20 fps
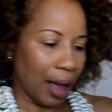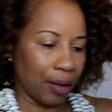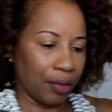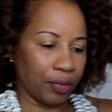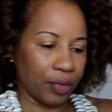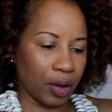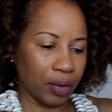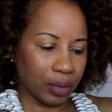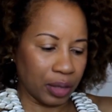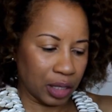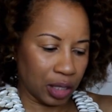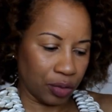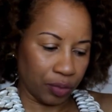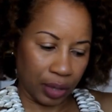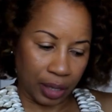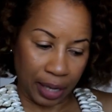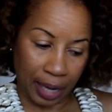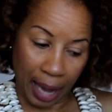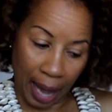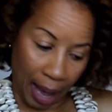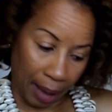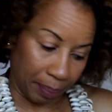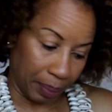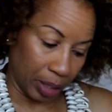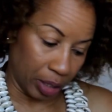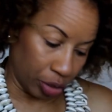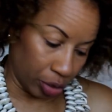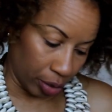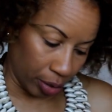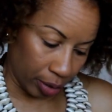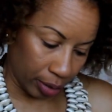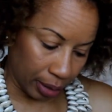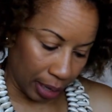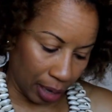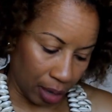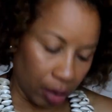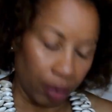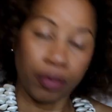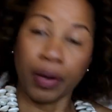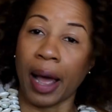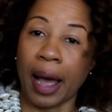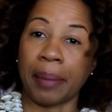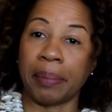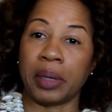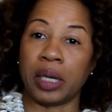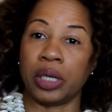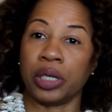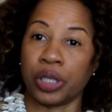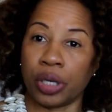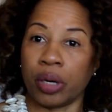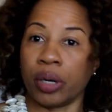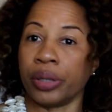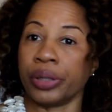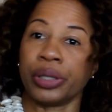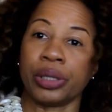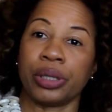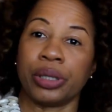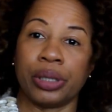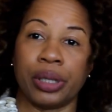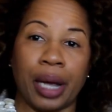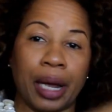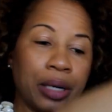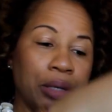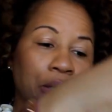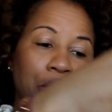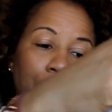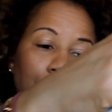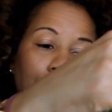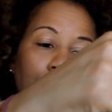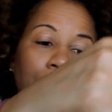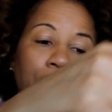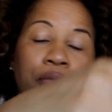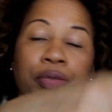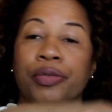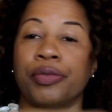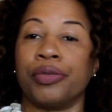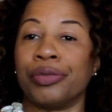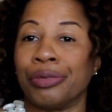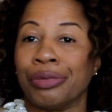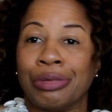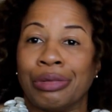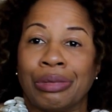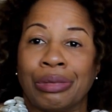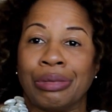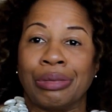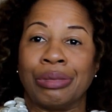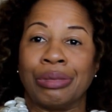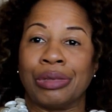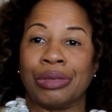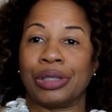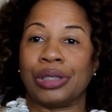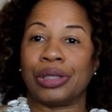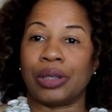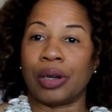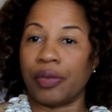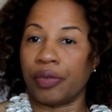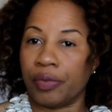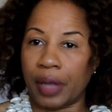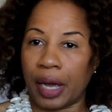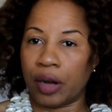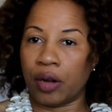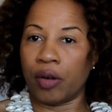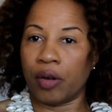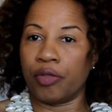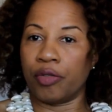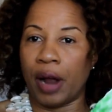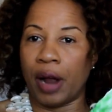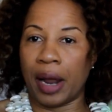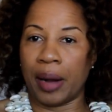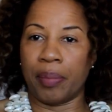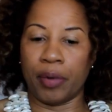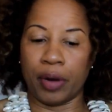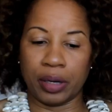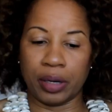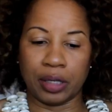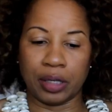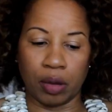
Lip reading: I found this really happy shirt. I love happy shirts. I just love stuff that are vibrant.